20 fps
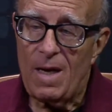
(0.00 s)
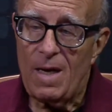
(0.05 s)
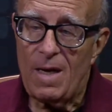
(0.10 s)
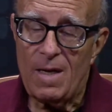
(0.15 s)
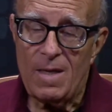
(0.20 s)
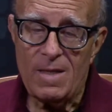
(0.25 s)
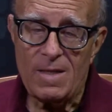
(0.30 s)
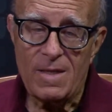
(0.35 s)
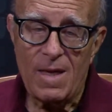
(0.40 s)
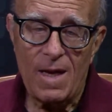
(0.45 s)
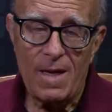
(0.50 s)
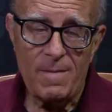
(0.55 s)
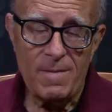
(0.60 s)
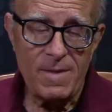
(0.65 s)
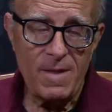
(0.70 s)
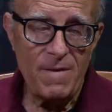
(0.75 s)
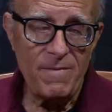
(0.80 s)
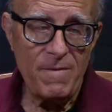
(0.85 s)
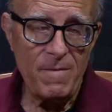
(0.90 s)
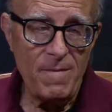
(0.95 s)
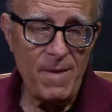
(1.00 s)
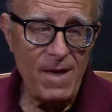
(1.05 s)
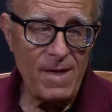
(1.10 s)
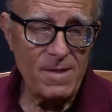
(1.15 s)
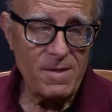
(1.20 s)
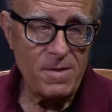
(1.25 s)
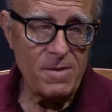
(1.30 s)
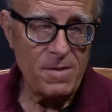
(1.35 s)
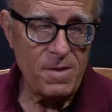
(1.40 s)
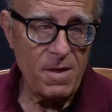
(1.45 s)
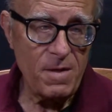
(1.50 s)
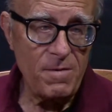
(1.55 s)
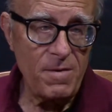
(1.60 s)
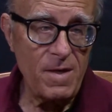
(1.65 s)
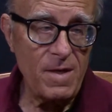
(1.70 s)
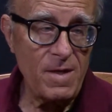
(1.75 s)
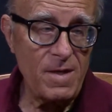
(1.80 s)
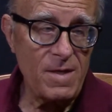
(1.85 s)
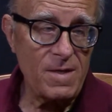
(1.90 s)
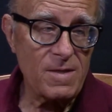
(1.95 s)
He's got himself a master's
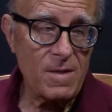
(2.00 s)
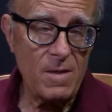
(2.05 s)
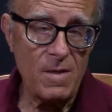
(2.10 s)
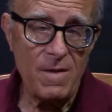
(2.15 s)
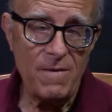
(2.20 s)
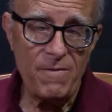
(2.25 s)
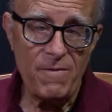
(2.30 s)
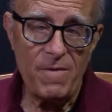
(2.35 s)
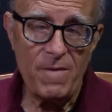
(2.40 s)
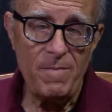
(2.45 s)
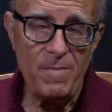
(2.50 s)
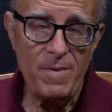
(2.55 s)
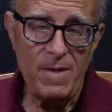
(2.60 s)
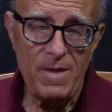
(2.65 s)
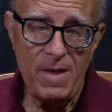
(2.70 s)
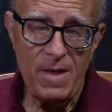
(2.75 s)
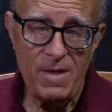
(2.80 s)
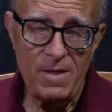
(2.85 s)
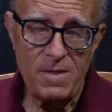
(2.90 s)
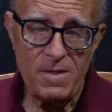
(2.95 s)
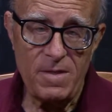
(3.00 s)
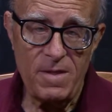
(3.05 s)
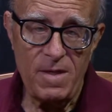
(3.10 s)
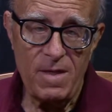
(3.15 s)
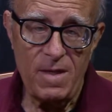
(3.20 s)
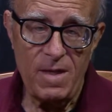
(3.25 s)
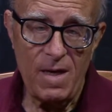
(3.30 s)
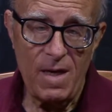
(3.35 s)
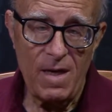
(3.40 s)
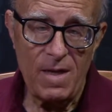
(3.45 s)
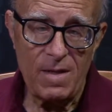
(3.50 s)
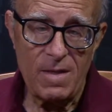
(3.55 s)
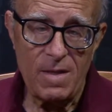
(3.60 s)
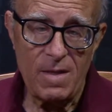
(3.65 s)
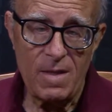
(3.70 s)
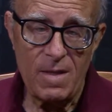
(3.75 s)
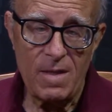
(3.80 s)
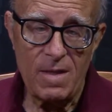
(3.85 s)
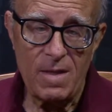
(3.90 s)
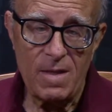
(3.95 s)
degree, and he's going for a PhD at
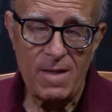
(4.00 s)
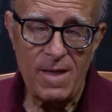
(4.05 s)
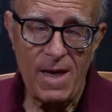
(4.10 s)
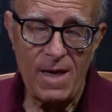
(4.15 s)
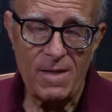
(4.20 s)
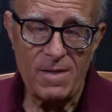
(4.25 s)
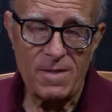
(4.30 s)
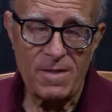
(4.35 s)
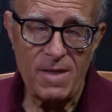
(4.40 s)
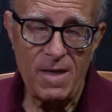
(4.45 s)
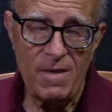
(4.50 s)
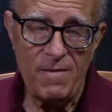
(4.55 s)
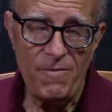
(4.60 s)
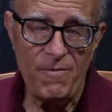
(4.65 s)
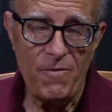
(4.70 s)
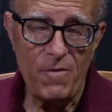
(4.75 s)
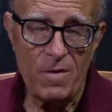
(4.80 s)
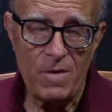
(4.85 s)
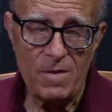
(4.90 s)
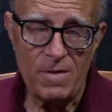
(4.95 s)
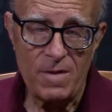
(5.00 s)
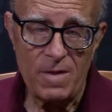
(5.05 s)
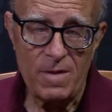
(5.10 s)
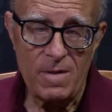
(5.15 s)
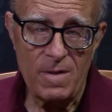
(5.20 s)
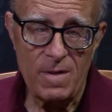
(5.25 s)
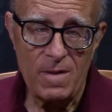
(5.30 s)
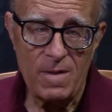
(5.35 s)
Cal State Fullerton.